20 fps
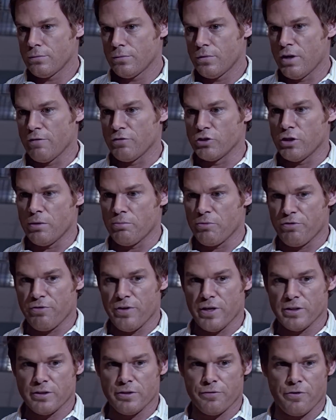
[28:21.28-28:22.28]
law
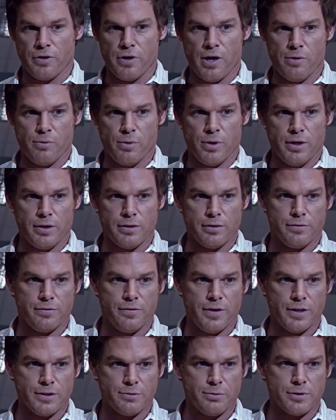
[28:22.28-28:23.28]
to suppress
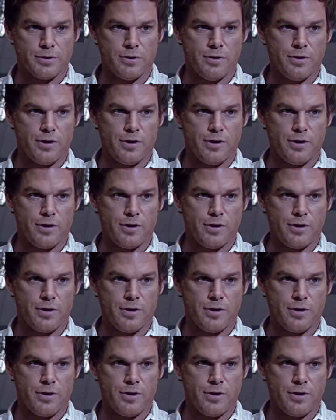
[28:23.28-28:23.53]
his own